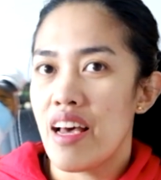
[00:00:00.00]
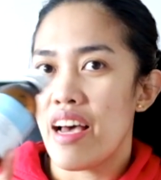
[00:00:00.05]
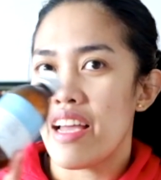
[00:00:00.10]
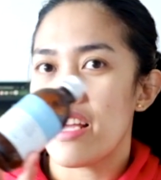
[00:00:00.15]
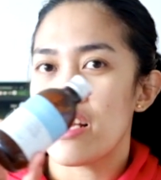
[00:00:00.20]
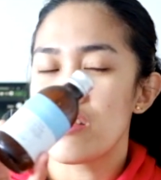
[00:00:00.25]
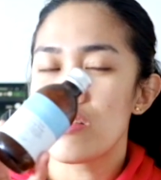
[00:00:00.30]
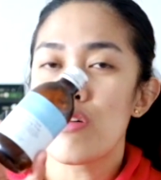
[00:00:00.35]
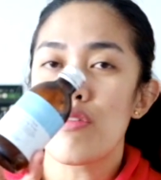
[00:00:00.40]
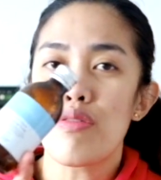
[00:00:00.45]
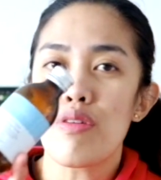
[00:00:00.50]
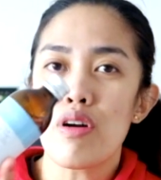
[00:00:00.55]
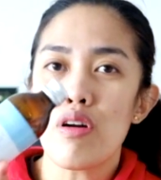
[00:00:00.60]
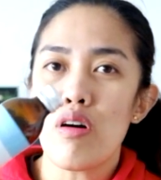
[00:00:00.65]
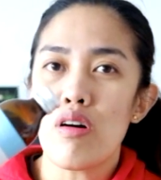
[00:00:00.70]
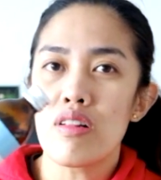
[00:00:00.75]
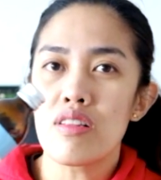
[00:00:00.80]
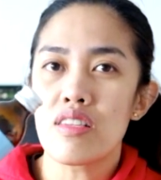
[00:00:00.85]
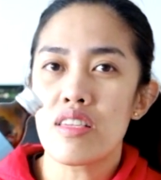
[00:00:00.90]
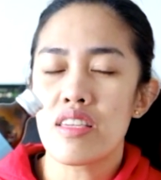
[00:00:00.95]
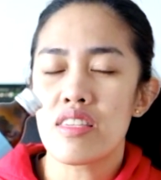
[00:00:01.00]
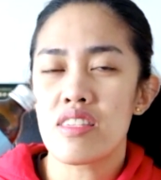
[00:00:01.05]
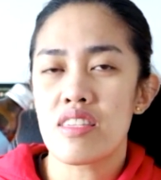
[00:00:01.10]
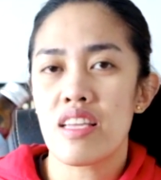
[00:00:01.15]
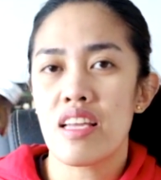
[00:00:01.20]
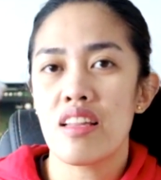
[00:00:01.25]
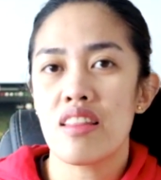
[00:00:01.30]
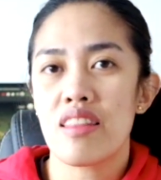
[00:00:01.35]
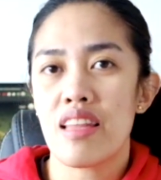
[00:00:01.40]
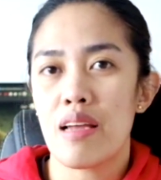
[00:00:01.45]
Ayan, so for all
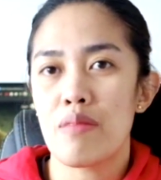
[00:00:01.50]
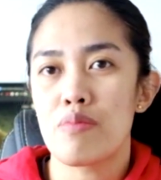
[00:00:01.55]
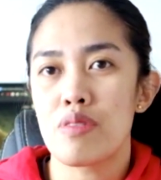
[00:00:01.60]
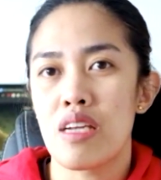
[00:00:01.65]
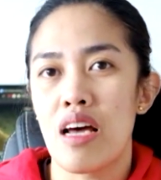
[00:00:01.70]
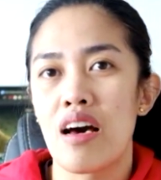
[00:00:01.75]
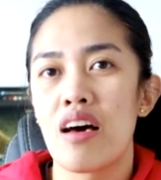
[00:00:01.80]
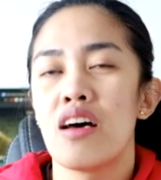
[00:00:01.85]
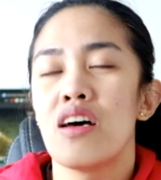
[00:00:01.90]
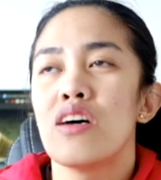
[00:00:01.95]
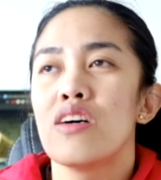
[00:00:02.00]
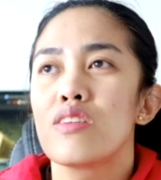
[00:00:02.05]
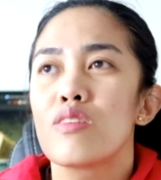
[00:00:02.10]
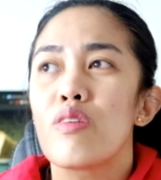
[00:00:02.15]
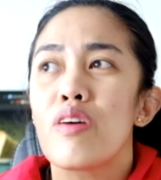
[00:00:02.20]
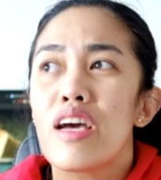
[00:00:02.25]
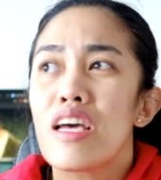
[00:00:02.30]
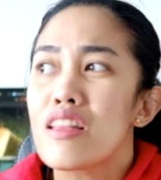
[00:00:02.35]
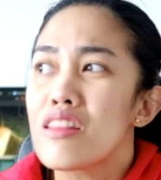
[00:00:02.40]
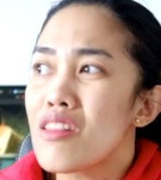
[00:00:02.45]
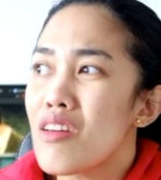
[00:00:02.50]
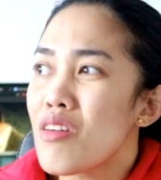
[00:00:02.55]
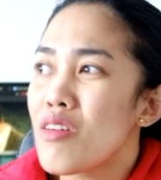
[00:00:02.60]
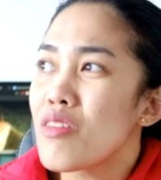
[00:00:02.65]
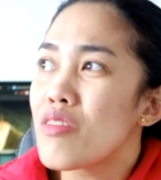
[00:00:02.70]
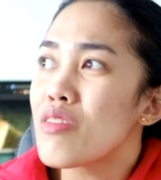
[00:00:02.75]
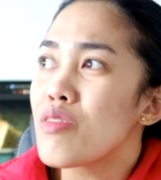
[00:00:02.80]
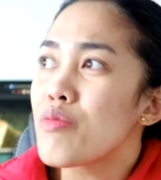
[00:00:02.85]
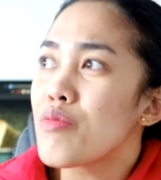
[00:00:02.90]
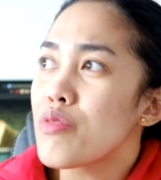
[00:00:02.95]
skin type siya. So
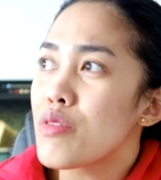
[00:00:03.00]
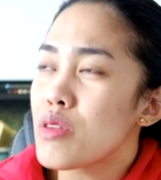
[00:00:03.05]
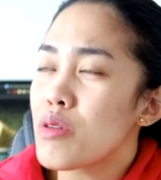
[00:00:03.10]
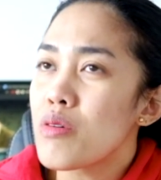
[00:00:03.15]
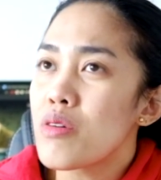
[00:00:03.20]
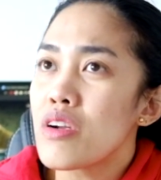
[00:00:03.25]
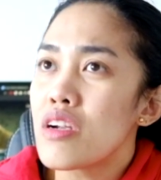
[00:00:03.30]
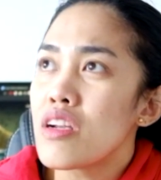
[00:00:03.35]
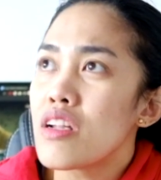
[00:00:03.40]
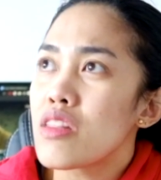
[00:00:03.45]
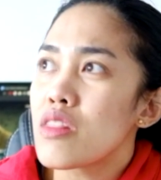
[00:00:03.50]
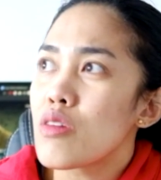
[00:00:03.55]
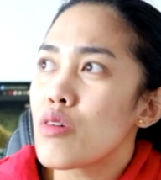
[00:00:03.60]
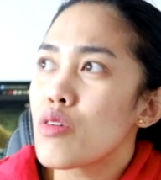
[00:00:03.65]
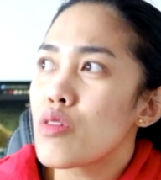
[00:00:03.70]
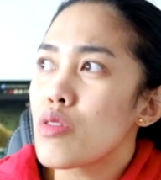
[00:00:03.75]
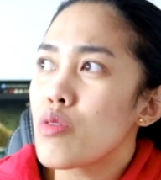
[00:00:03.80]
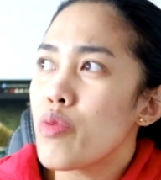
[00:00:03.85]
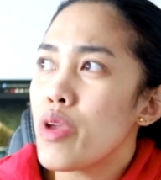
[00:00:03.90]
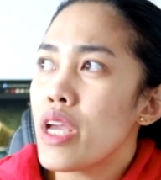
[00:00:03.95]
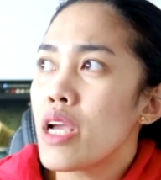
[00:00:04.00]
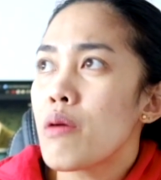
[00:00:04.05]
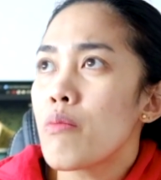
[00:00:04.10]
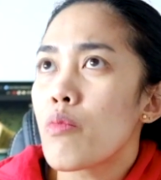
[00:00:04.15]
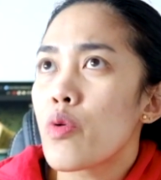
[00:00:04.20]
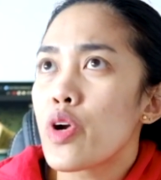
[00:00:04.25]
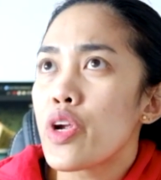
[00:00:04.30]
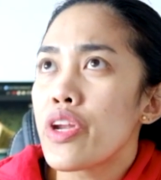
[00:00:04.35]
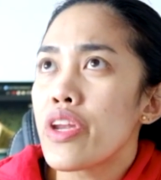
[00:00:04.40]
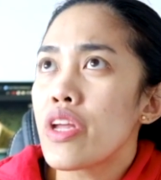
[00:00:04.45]
itong toner na to, tuwing
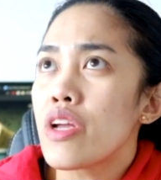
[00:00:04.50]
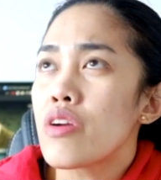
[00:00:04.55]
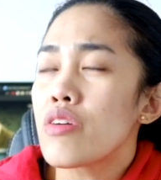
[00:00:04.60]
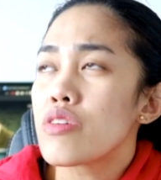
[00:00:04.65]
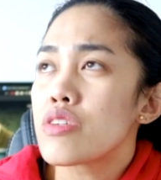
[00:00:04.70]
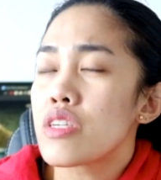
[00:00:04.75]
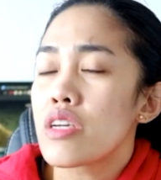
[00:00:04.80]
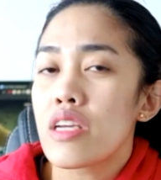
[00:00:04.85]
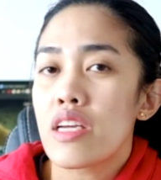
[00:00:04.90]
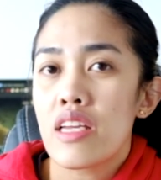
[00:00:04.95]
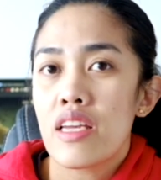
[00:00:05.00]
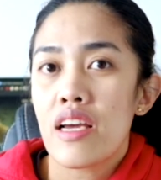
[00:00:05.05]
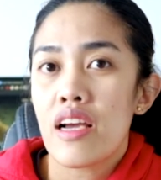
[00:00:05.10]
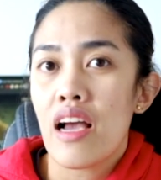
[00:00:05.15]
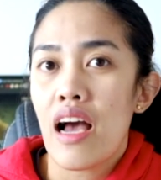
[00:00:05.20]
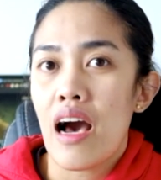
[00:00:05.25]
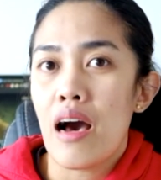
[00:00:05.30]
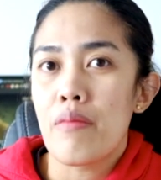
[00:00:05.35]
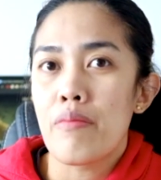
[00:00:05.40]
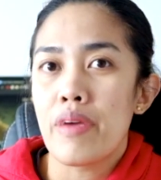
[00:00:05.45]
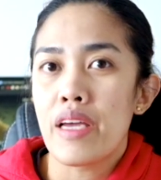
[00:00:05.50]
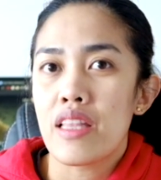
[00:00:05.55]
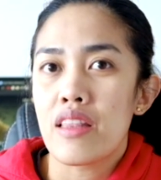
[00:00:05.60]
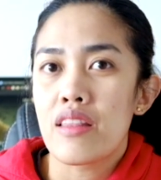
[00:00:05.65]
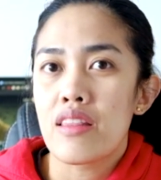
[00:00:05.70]
morning ko siya ginagamit.